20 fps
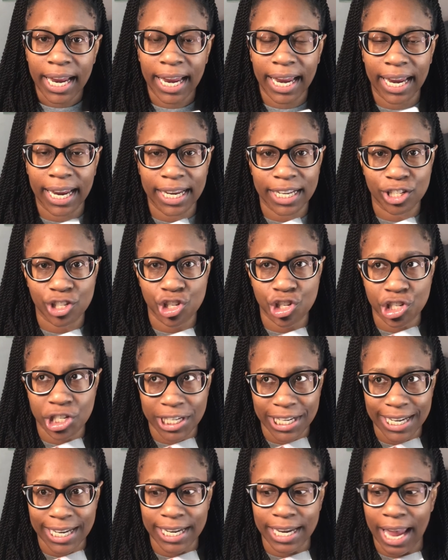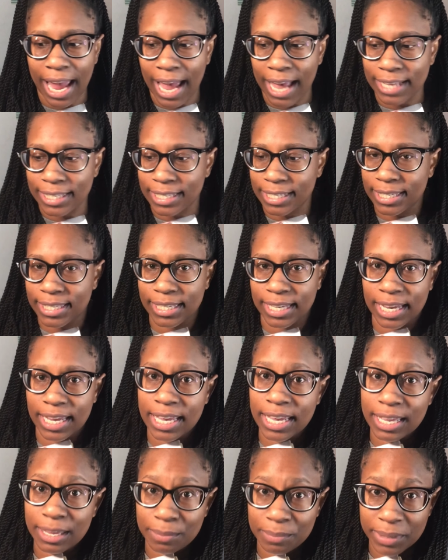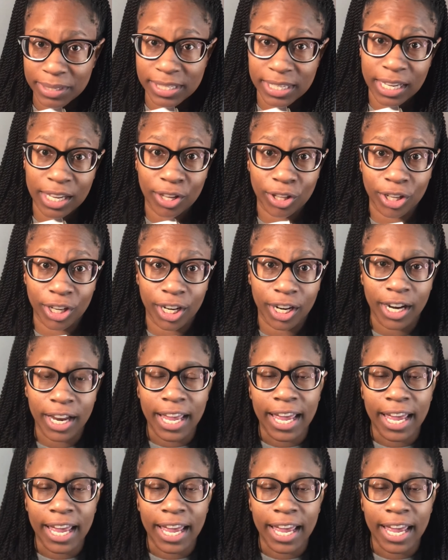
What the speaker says: and she asks him to kill her.